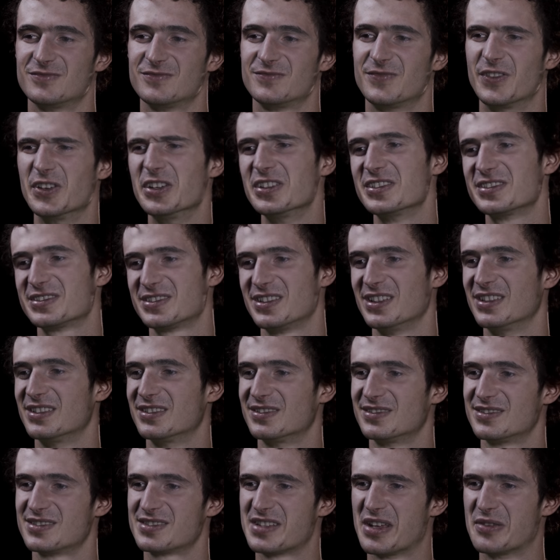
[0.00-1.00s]
First,
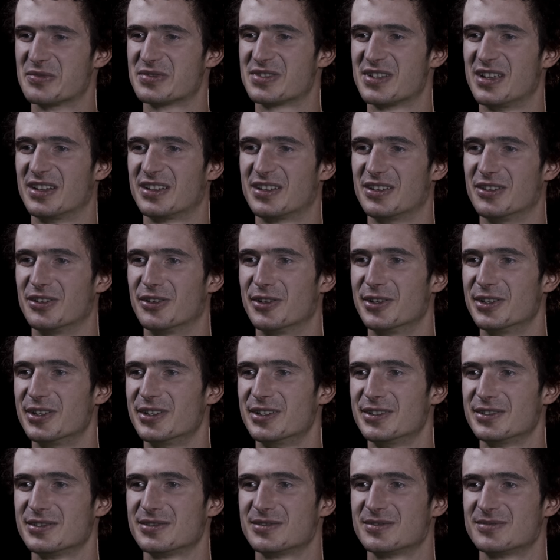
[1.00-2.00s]
it sounds like a
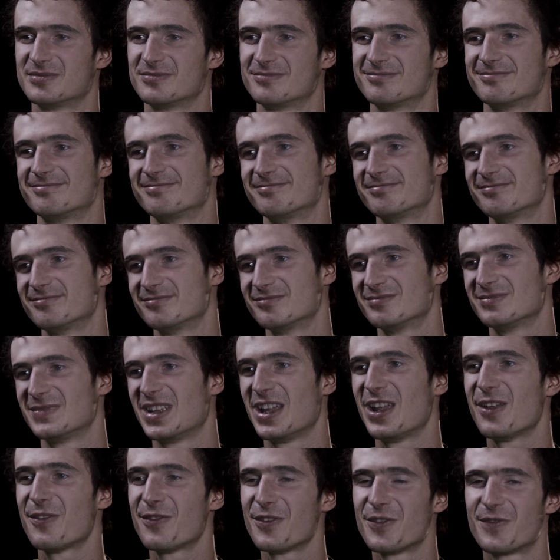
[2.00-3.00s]
horror.
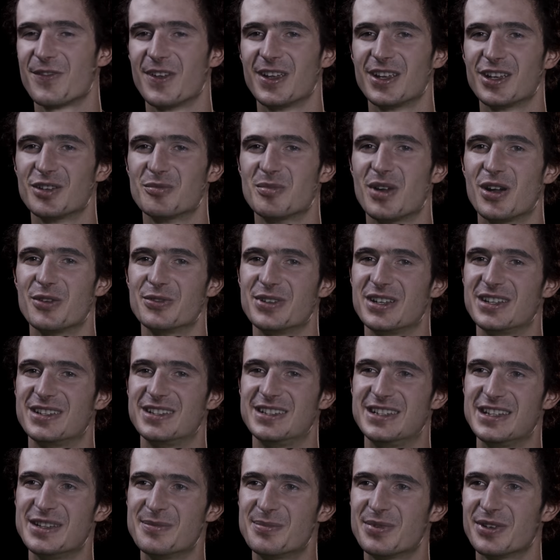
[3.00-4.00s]
If you think about
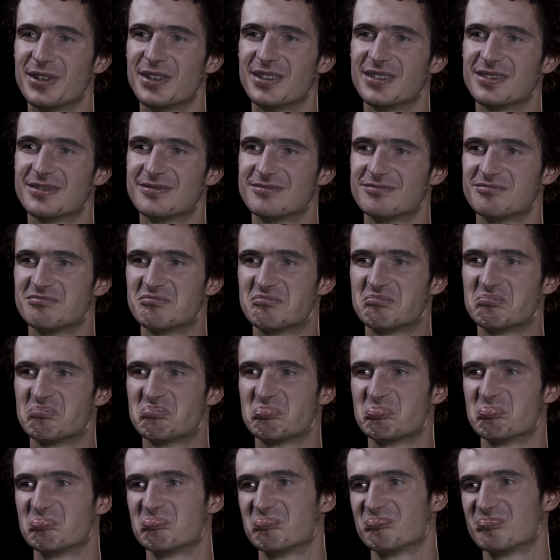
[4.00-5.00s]
it deeper,
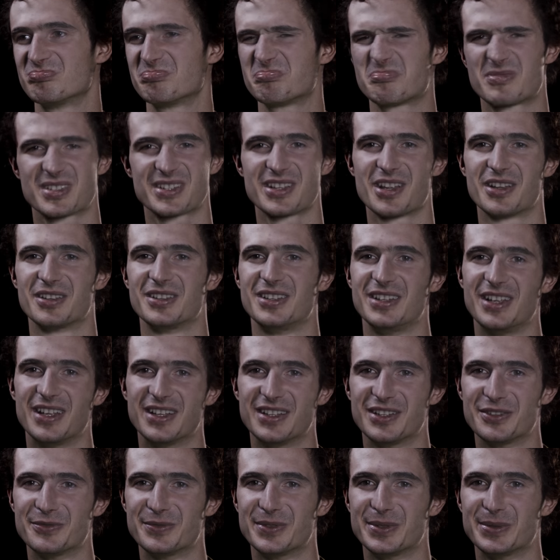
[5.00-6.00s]
it's not the
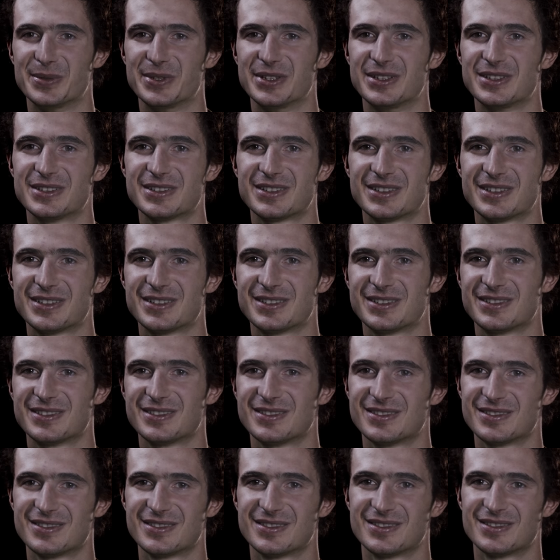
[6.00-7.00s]
end of the world.
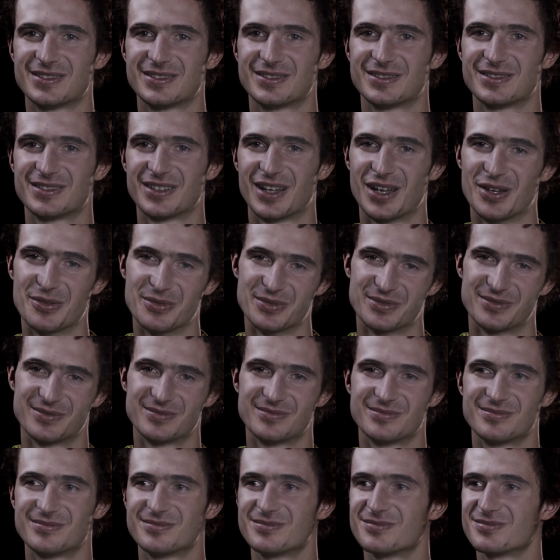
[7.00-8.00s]
I would
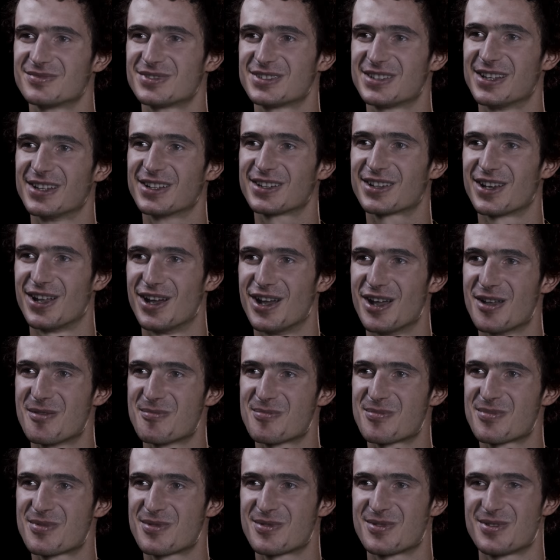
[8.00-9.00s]
still
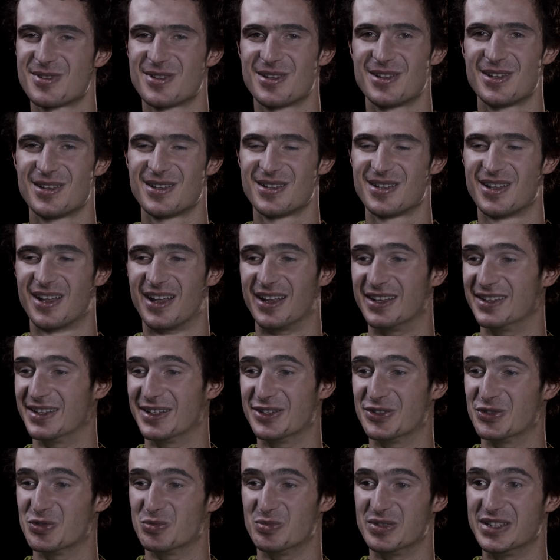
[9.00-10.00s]
climb, and
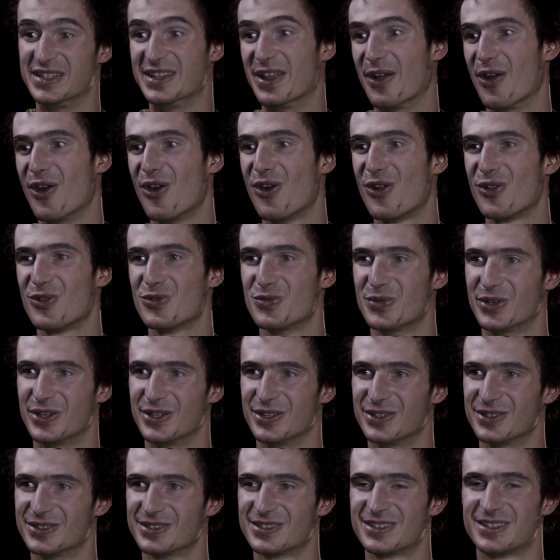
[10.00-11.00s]
there will be the whole
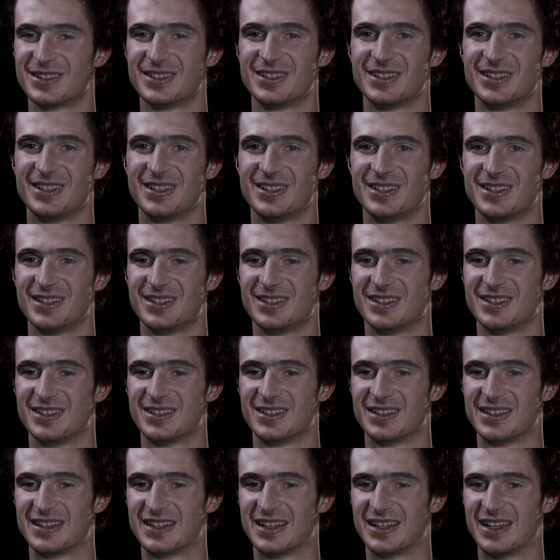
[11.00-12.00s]
world
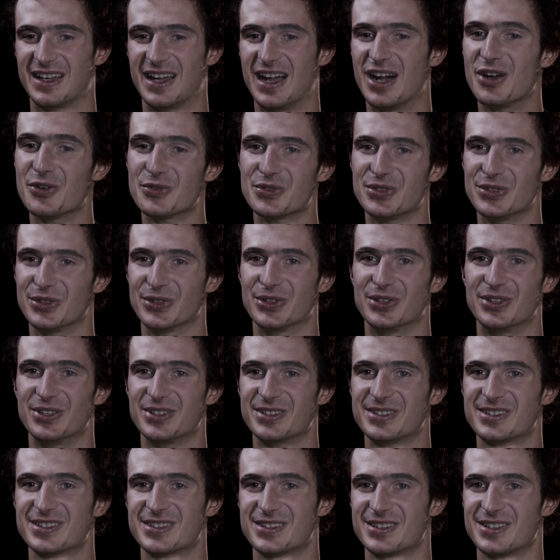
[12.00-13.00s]

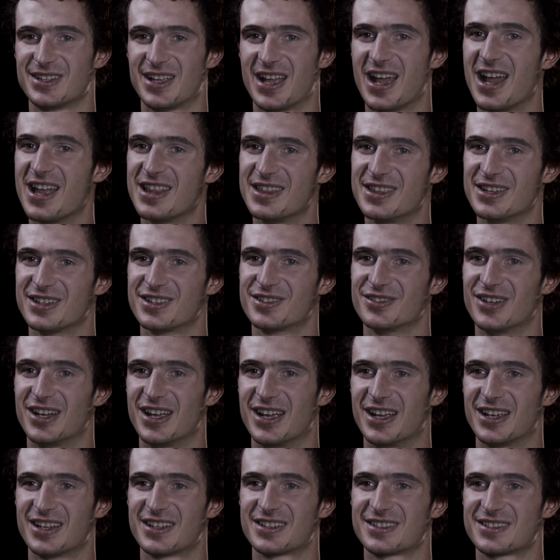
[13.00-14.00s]
outdoors at the
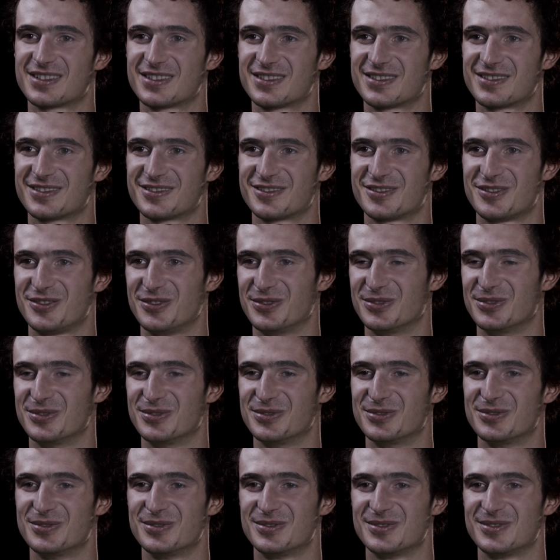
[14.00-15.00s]
crags
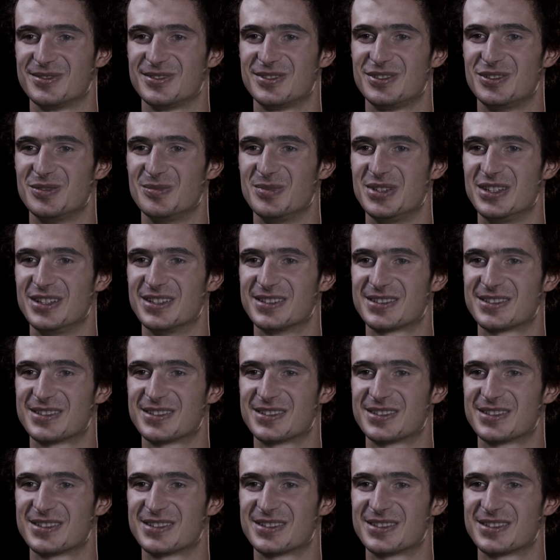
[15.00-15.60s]
to, to be